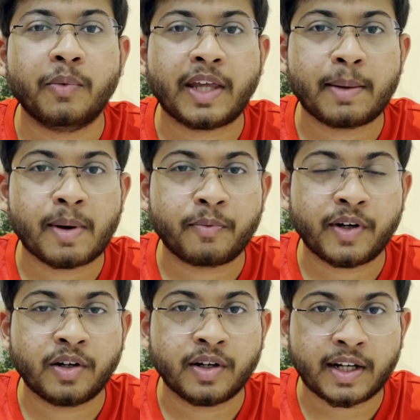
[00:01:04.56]
we came up
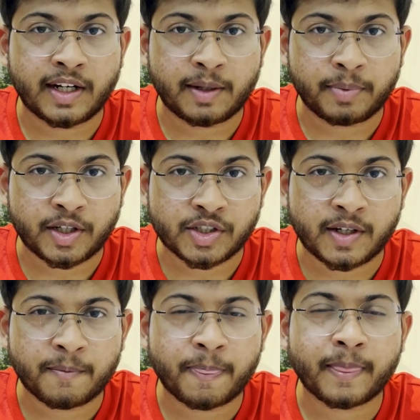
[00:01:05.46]
with Dirty NEET P
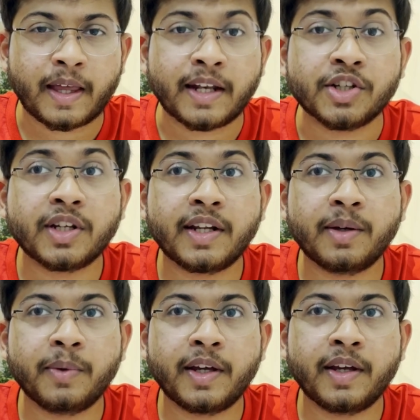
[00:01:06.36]
G.
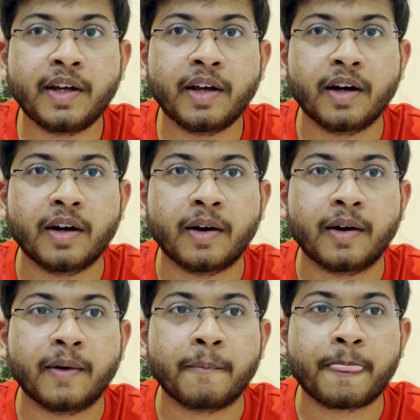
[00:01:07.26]
Initially, we
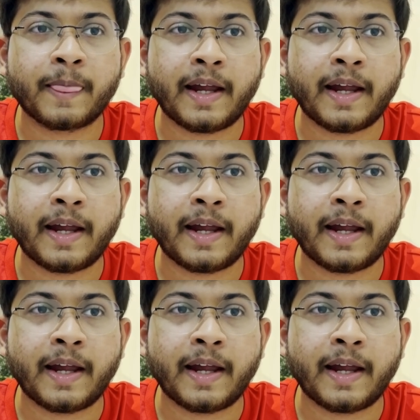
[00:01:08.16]
uh,